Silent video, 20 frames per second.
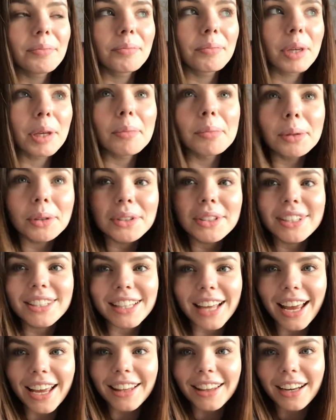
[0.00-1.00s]
people
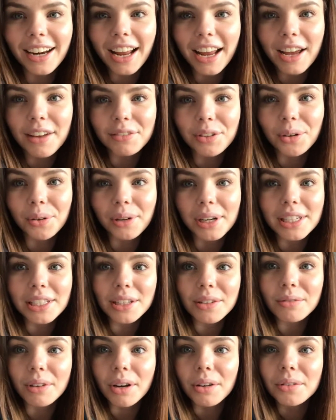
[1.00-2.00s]
say that I have
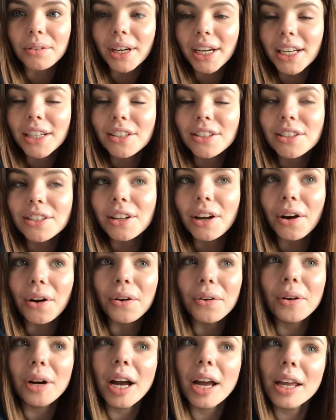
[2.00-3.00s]
crazy road rage
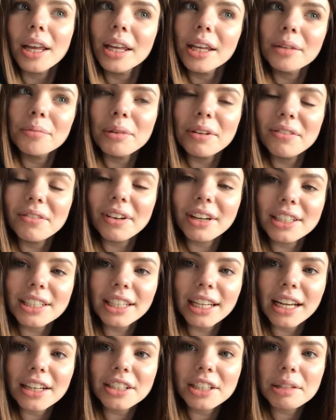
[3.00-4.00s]
so it'd be fun to
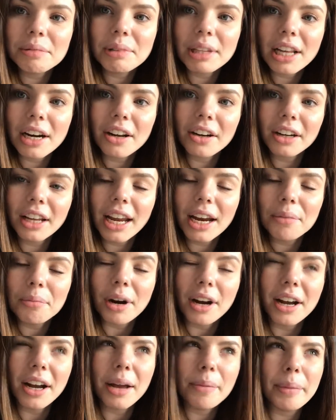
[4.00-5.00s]
catch some of that on
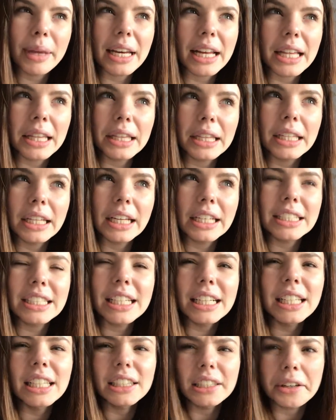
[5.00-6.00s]
camera. I mean, I, I
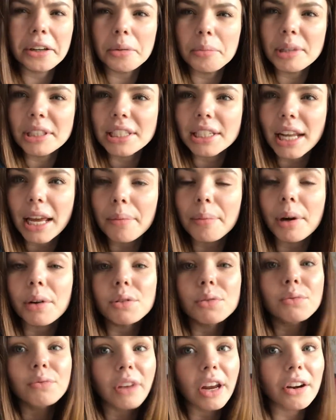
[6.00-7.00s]
did a little bit today, but I
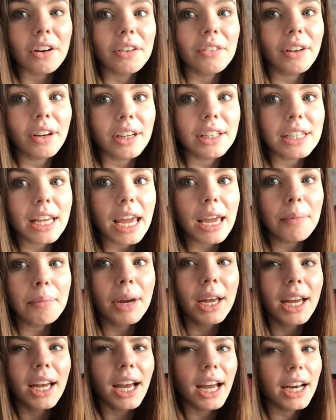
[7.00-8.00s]
was very, very tame.
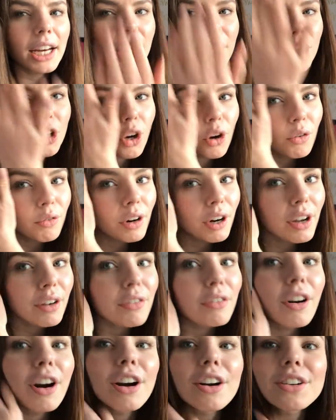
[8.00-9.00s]
I didn't go very
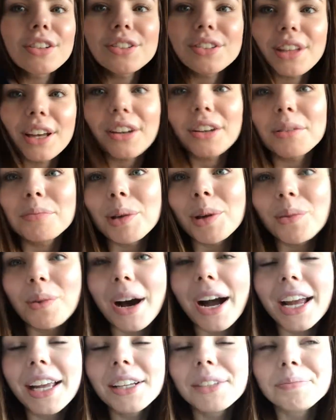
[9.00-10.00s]
far, so that could be
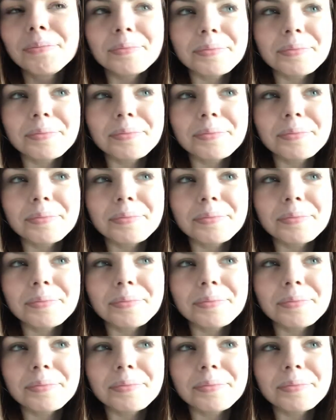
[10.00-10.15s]
why.